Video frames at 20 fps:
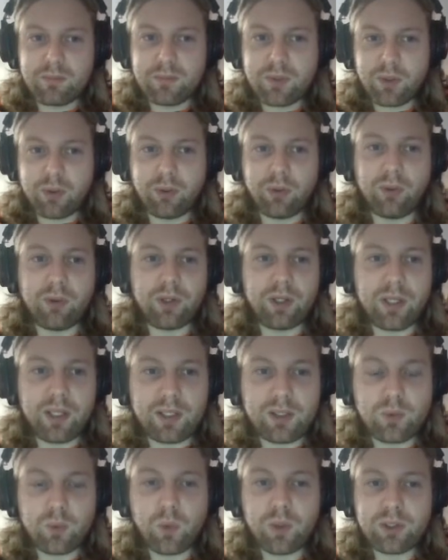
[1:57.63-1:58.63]
to organize
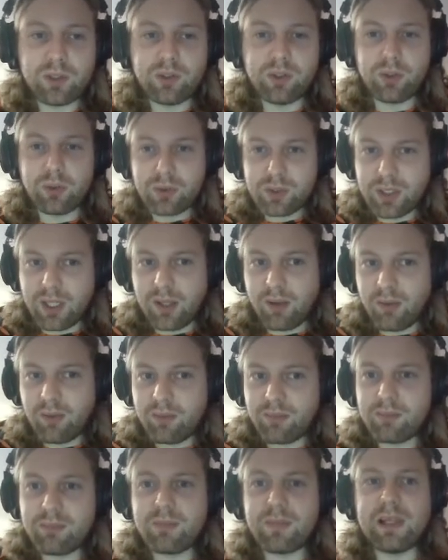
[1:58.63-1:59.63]
what notes get
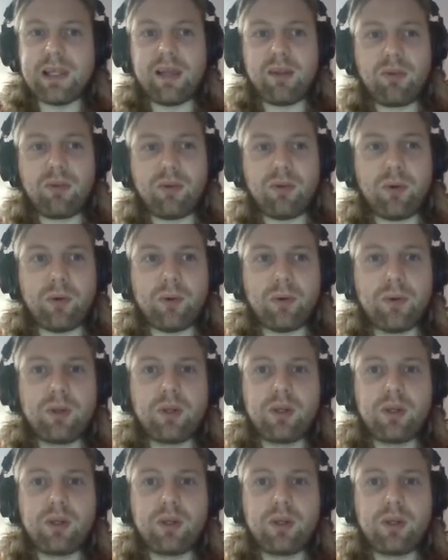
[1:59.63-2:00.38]
let through,